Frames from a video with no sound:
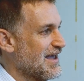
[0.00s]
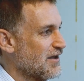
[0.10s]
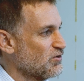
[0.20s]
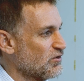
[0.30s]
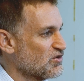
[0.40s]

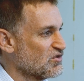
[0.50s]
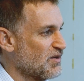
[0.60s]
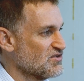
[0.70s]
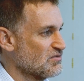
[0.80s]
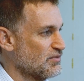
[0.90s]
handle the
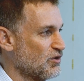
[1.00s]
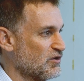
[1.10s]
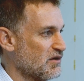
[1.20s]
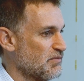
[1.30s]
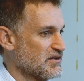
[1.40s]

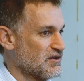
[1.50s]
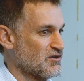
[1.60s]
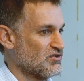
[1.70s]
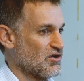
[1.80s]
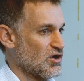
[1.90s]
responsibility
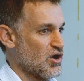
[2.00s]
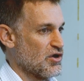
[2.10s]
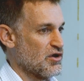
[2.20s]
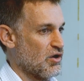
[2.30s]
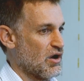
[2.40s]
because,
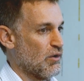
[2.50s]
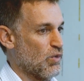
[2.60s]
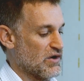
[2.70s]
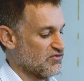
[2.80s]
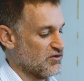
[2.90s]
I
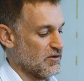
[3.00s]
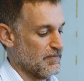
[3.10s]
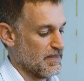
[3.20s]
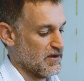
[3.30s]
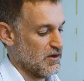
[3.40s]
went from,